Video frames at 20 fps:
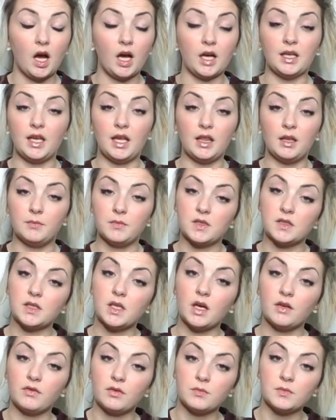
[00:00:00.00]
I let them
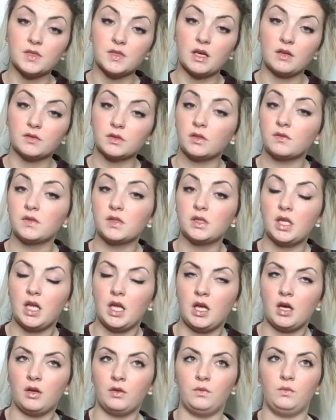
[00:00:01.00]
decide for themselves.
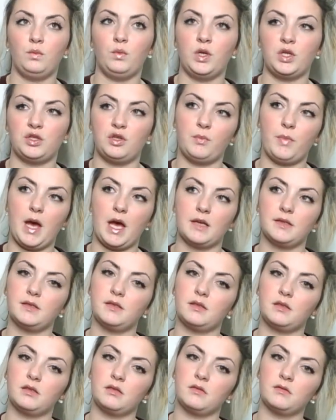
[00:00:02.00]
Obviously, I wish the best